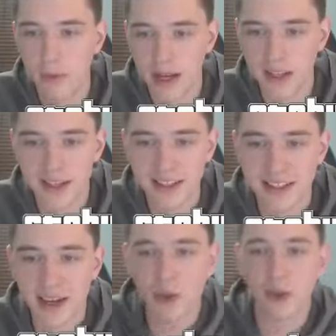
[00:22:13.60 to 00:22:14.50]
my
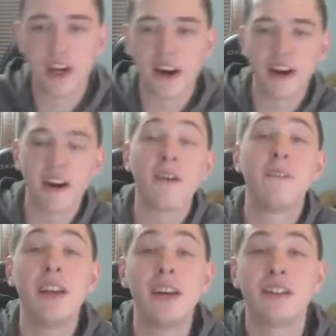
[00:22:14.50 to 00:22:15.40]
goodness, there we are. Our
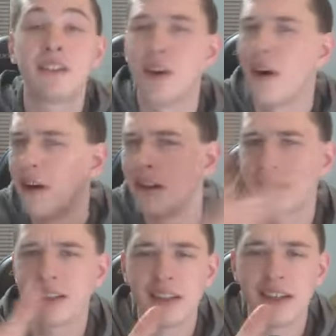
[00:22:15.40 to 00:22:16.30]
vehicles are all
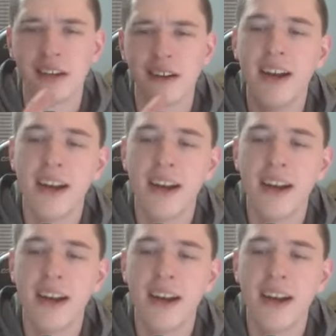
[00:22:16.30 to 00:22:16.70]
still here,